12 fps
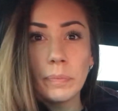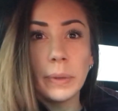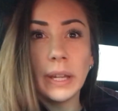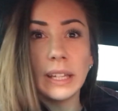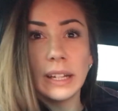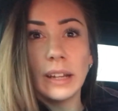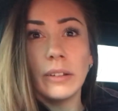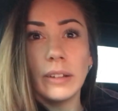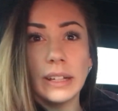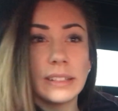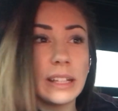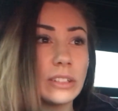but
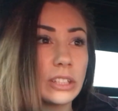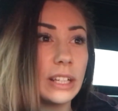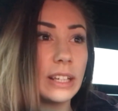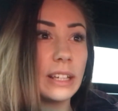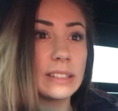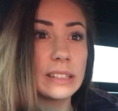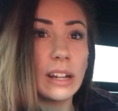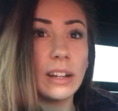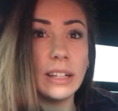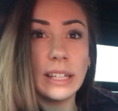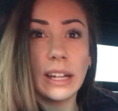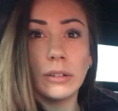essentially it
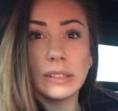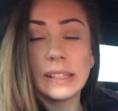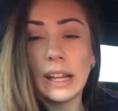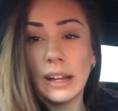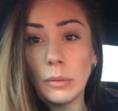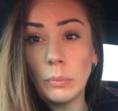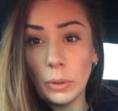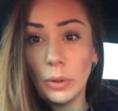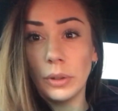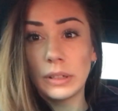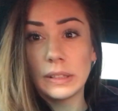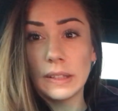started out selling
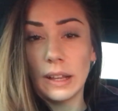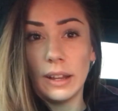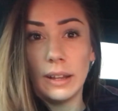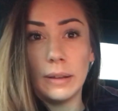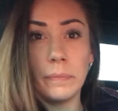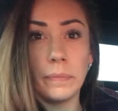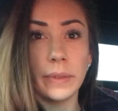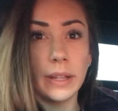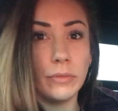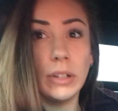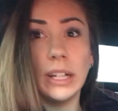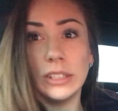books,
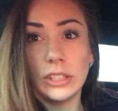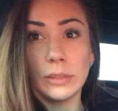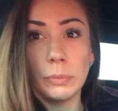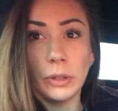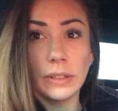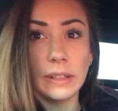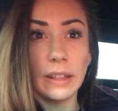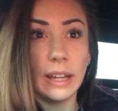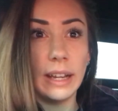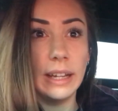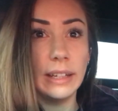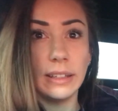and religious books at
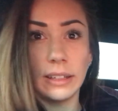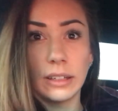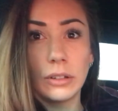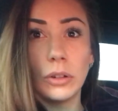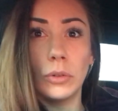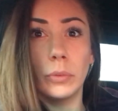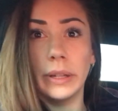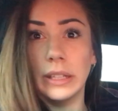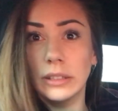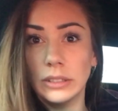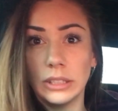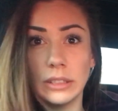that, and it caught
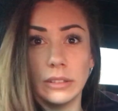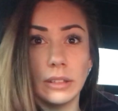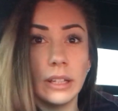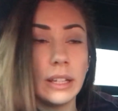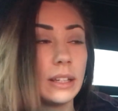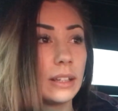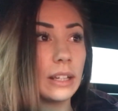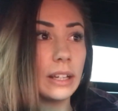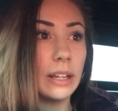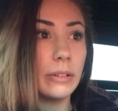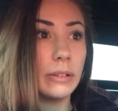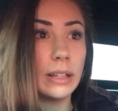wind, and
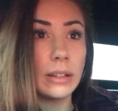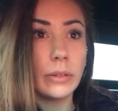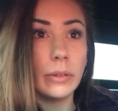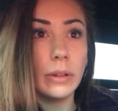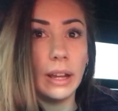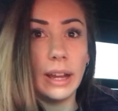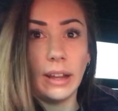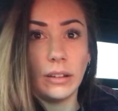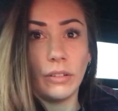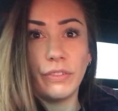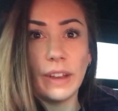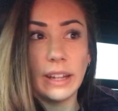it
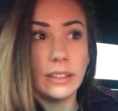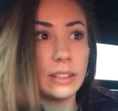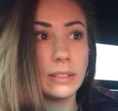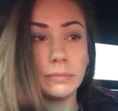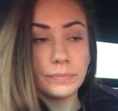had a fad.